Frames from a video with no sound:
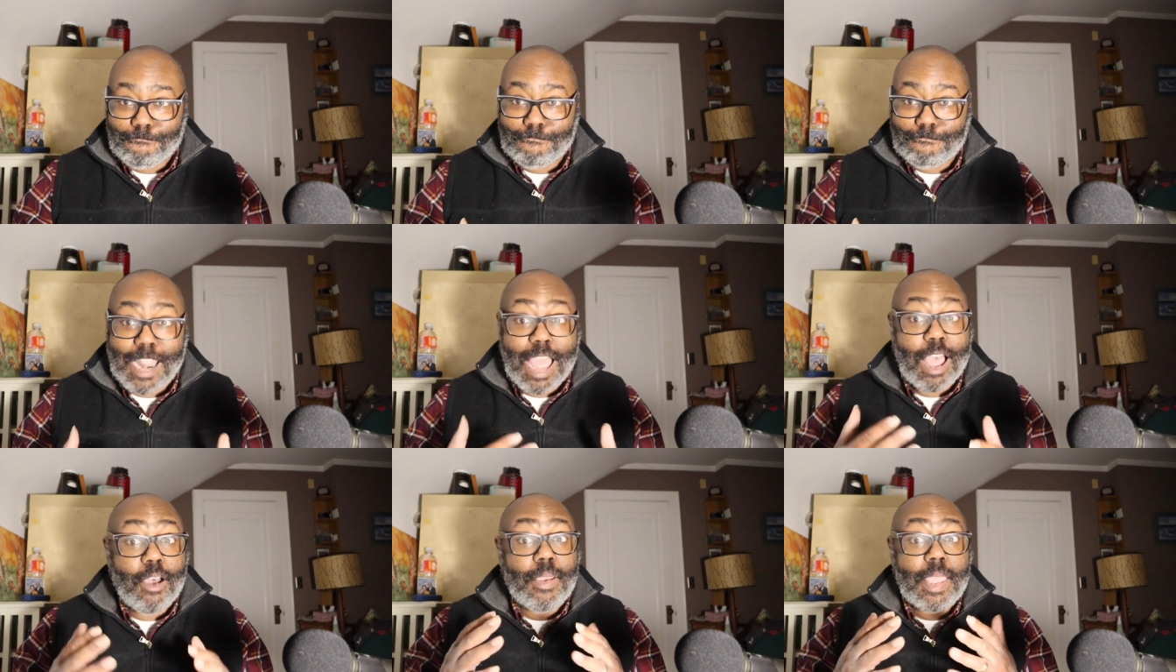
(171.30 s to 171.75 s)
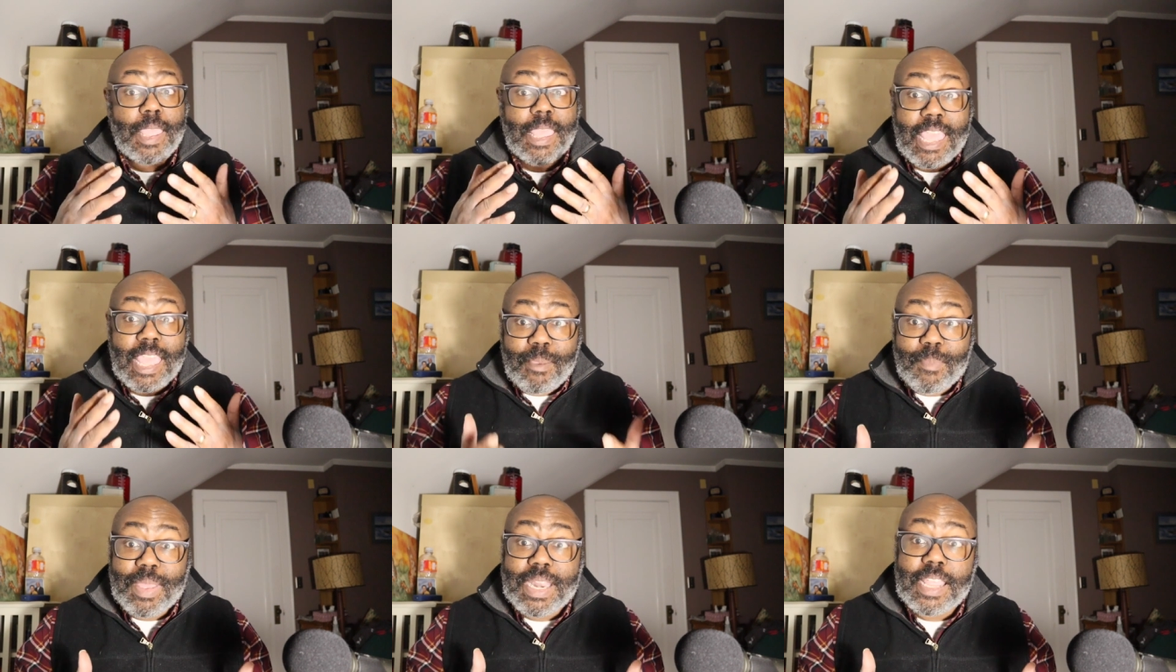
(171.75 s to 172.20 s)
Now,
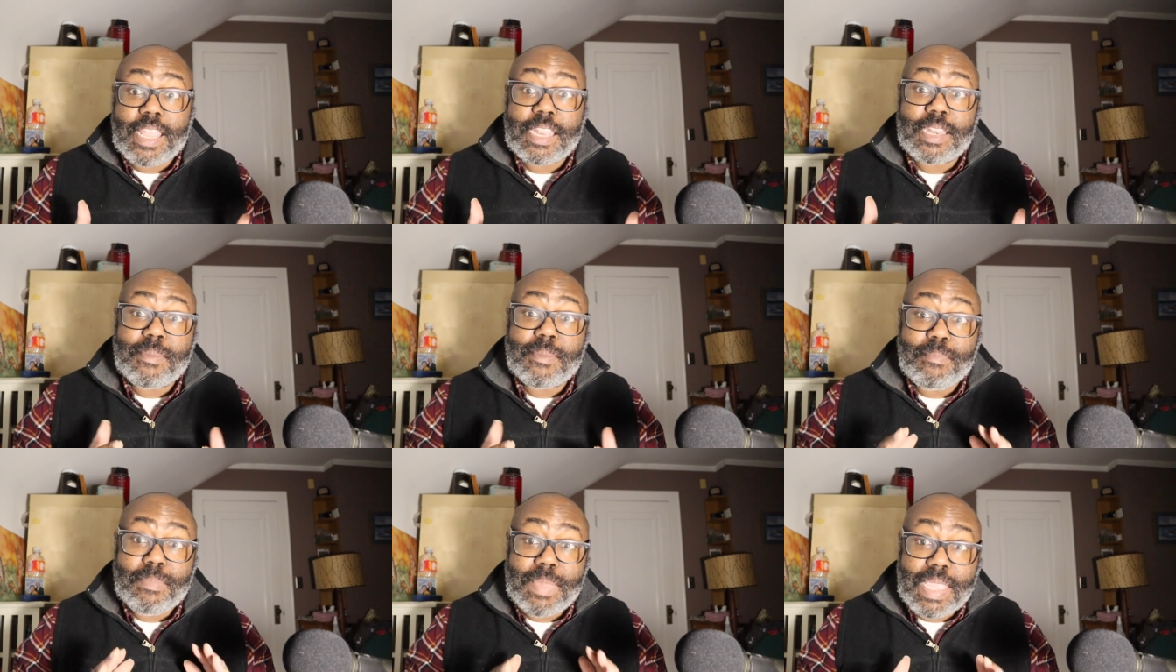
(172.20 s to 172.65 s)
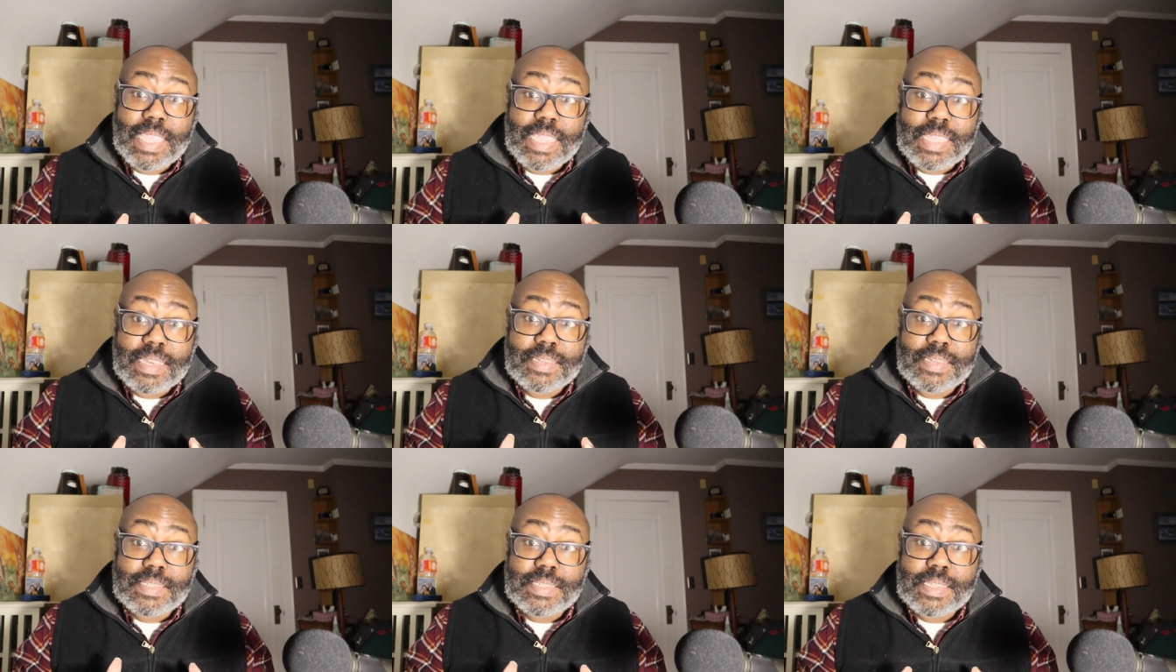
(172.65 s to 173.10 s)
immanent
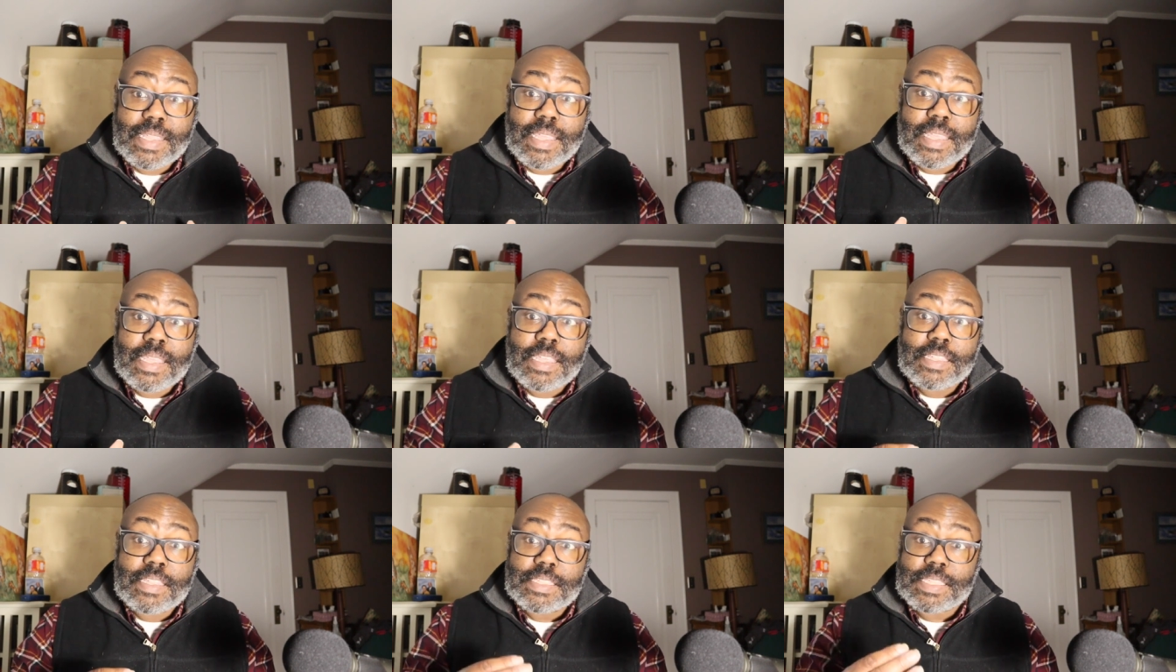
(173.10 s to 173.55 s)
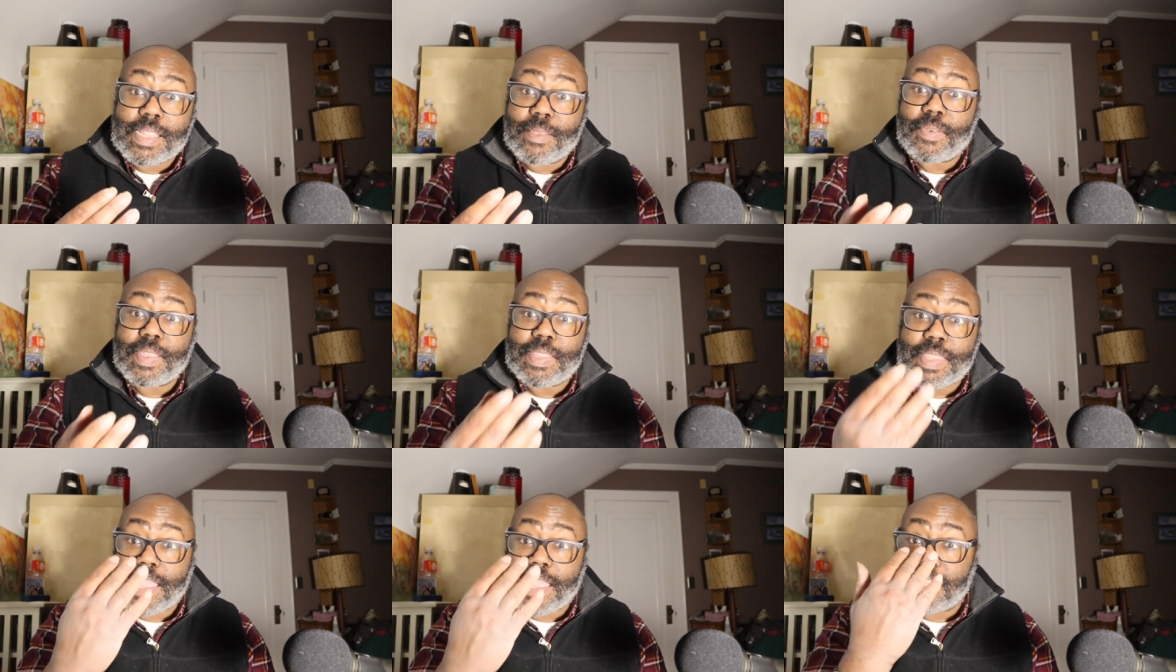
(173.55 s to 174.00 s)
means
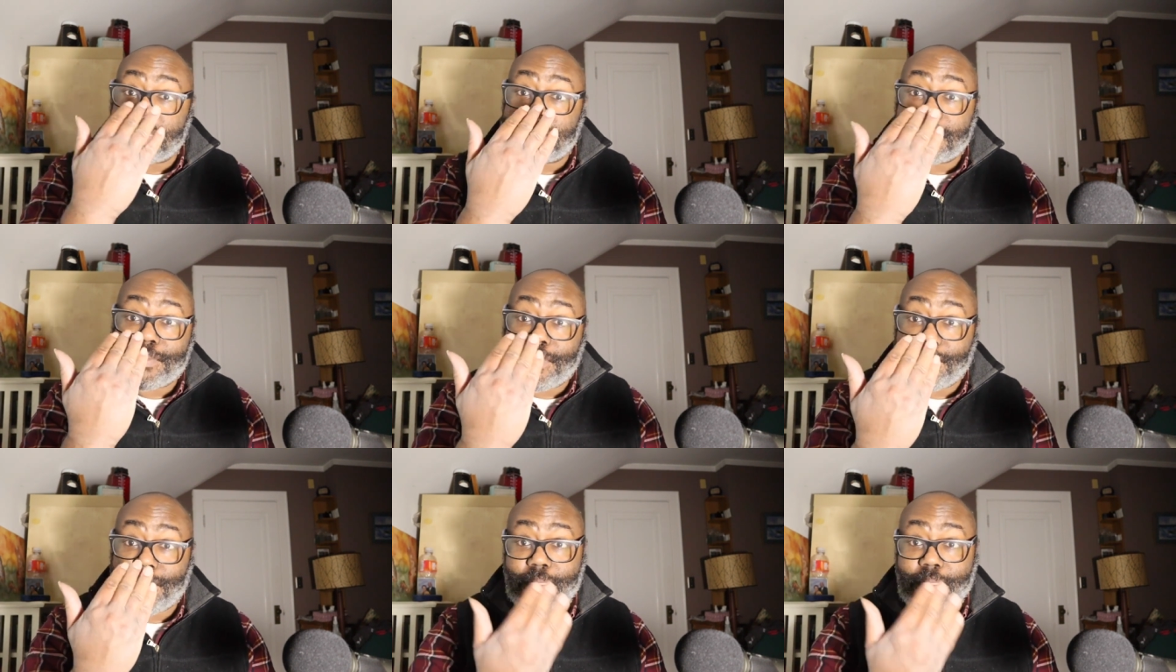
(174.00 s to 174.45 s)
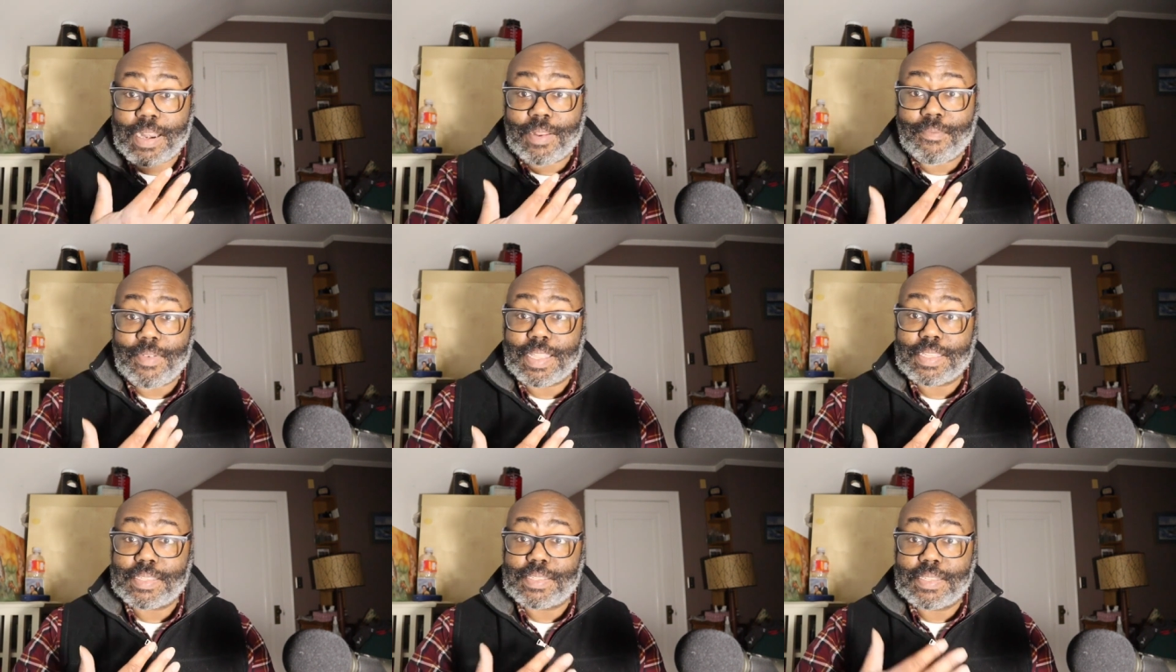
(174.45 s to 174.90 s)
something that is in front
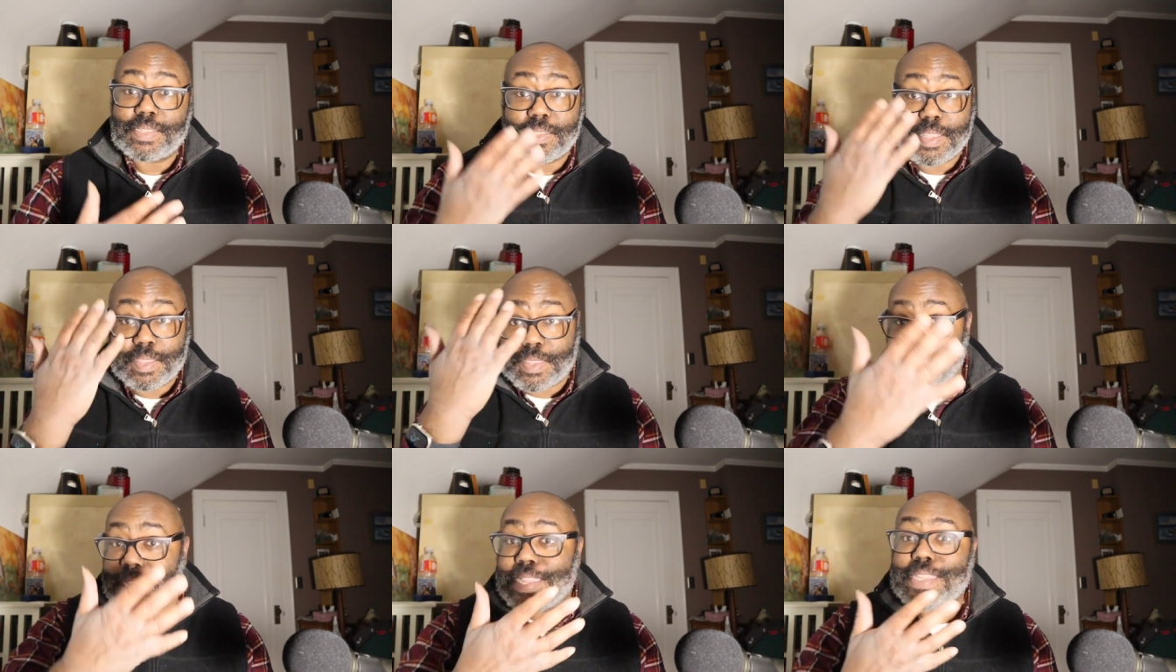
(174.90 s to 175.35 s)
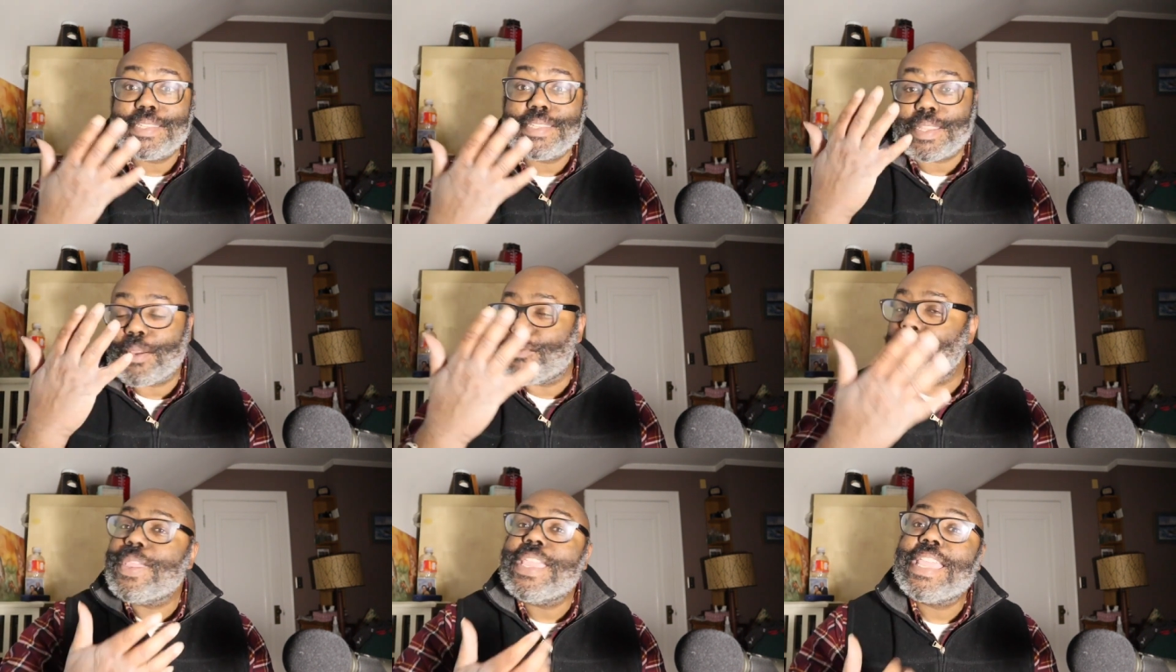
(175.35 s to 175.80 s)
of us, the things
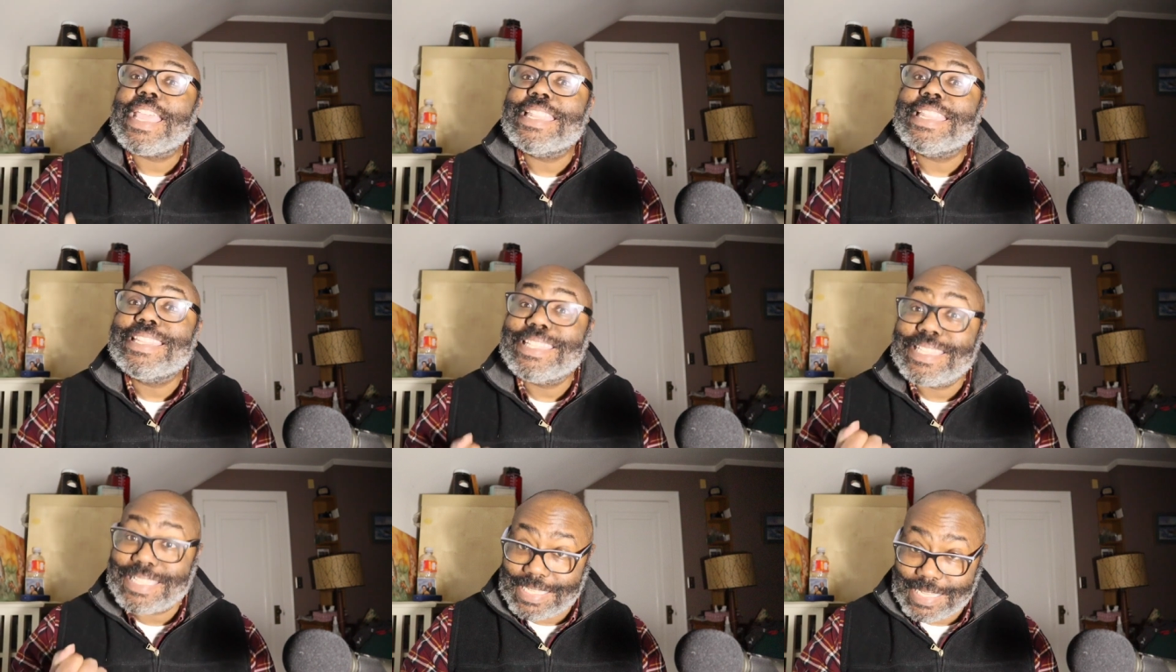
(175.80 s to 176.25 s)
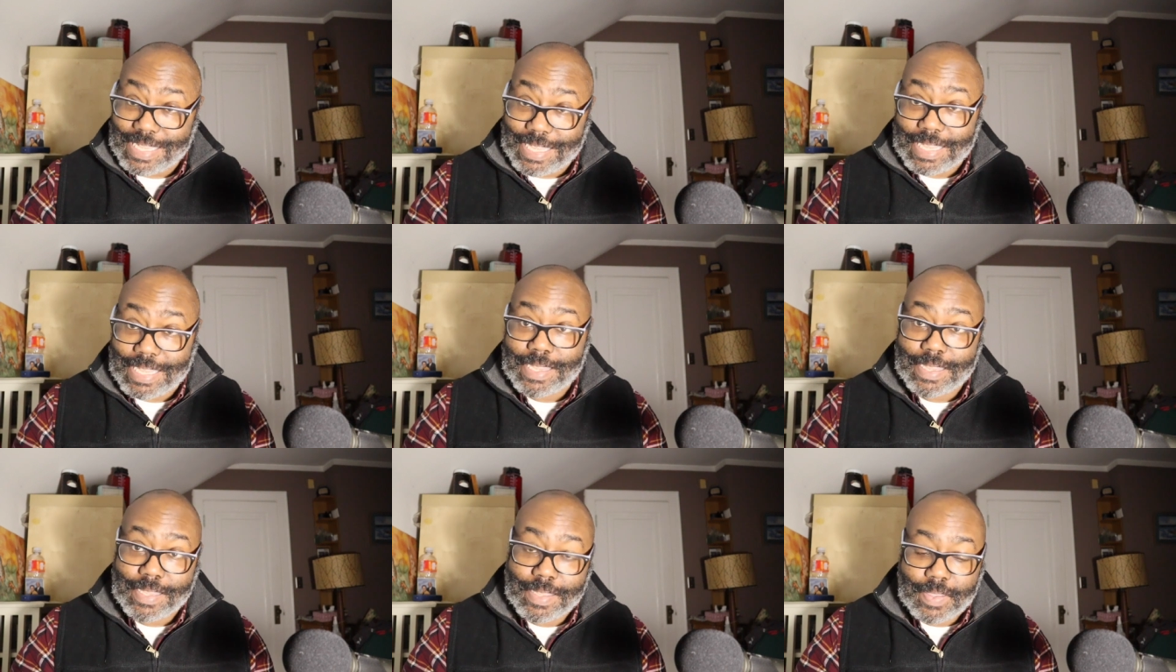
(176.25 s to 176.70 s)
that we can
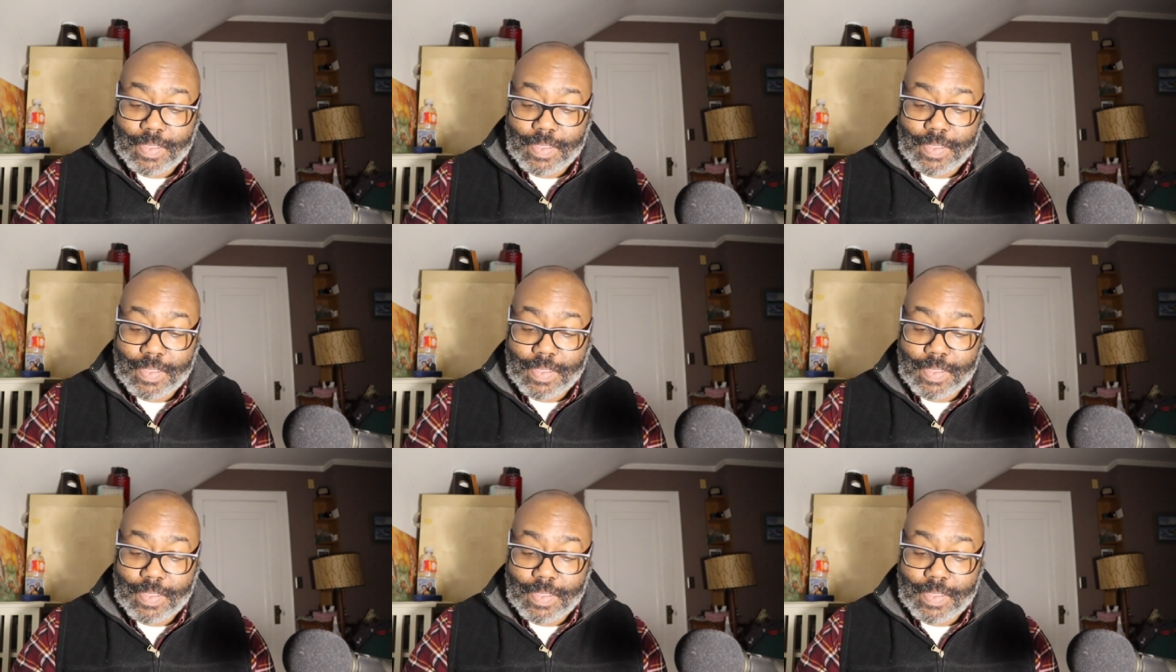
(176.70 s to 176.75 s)
see.